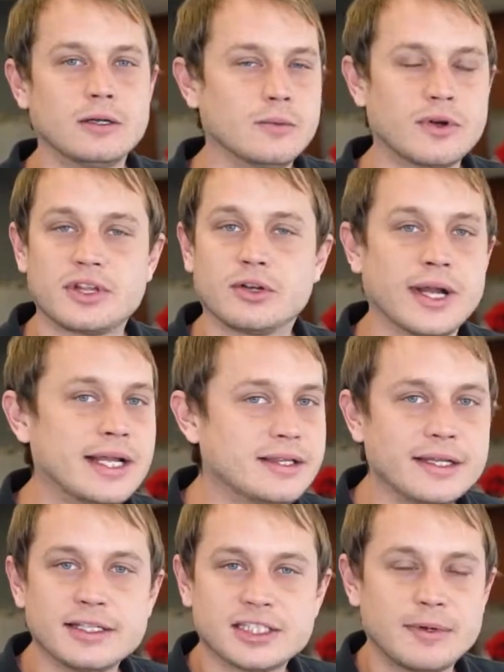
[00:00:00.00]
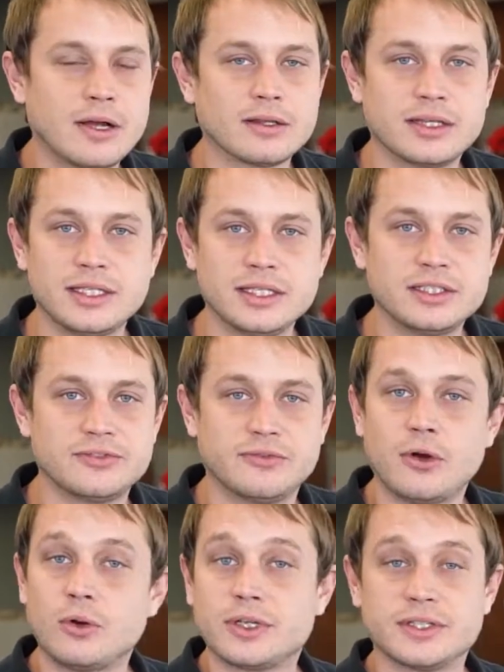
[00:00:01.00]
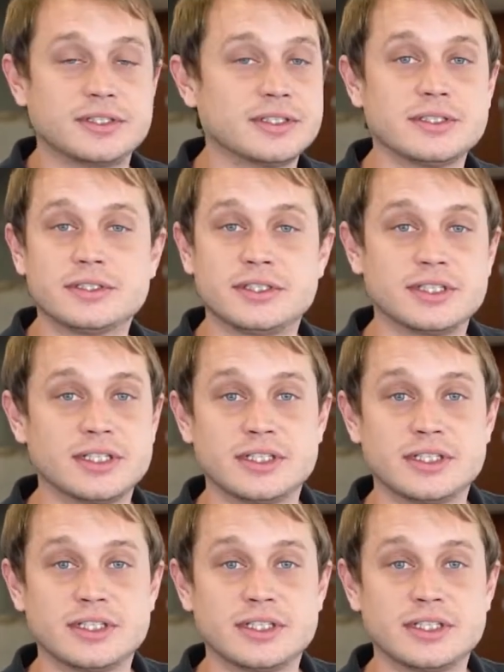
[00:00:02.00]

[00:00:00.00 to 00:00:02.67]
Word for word: One of the great things about these Focuses